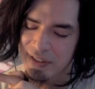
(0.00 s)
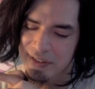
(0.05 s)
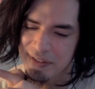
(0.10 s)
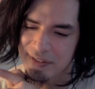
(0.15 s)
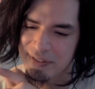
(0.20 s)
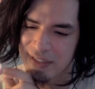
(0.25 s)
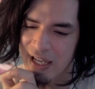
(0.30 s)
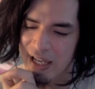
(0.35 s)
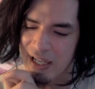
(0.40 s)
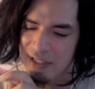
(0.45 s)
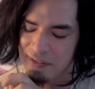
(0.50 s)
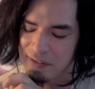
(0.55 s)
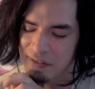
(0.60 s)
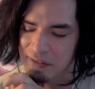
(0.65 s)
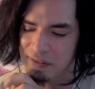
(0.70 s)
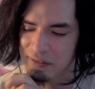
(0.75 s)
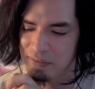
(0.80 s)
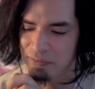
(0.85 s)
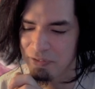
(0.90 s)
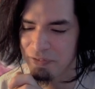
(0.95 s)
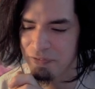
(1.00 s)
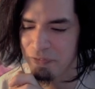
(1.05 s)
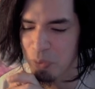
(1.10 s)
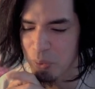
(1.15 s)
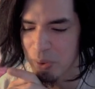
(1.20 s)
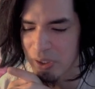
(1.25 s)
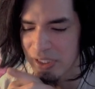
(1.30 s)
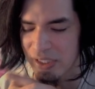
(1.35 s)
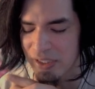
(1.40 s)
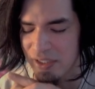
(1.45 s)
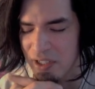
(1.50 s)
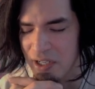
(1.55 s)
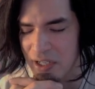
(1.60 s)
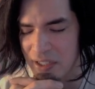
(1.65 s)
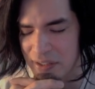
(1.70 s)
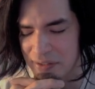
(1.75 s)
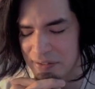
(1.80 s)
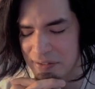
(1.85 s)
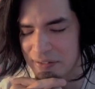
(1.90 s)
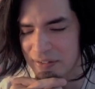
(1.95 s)
stats for 4
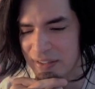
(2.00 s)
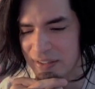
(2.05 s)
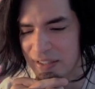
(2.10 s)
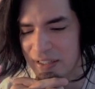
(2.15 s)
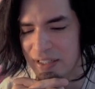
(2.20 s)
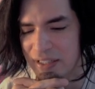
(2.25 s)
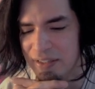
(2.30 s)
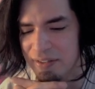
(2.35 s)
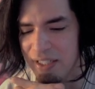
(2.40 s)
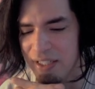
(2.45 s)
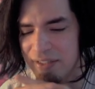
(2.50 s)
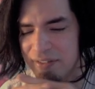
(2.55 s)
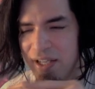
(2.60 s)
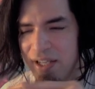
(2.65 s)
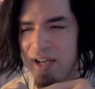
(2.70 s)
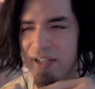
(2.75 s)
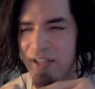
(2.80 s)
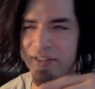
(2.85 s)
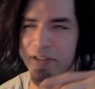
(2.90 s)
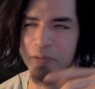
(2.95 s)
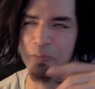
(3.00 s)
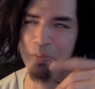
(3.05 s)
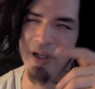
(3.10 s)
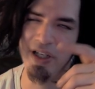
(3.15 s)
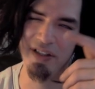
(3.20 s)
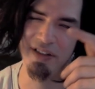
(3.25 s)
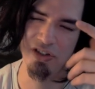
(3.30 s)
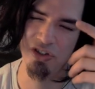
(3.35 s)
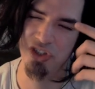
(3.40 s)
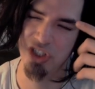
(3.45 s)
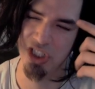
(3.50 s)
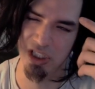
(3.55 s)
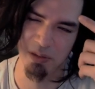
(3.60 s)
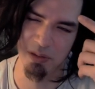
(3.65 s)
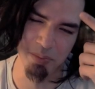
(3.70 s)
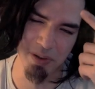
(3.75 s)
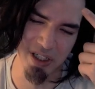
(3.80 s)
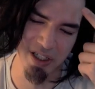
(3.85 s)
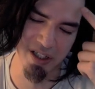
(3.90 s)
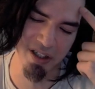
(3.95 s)
costs. Like, not compared to
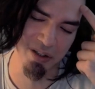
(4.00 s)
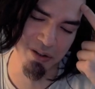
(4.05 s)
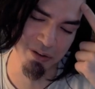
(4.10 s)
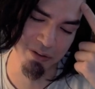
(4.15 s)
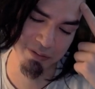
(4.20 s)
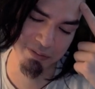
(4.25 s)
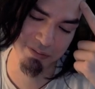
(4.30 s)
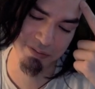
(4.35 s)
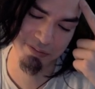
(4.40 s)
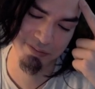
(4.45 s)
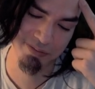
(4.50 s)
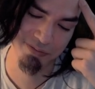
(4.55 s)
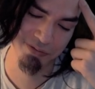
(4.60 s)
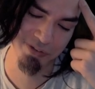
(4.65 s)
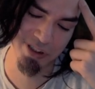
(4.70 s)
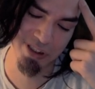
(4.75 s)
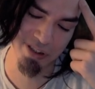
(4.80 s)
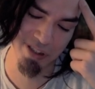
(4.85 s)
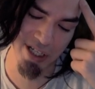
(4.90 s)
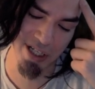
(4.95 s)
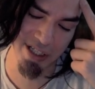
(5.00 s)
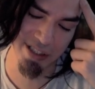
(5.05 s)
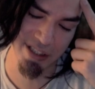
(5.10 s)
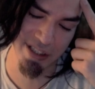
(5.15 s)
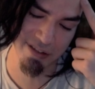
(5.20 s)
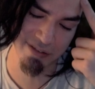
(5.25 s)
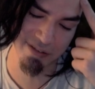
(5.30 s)
Jimbo, for crying out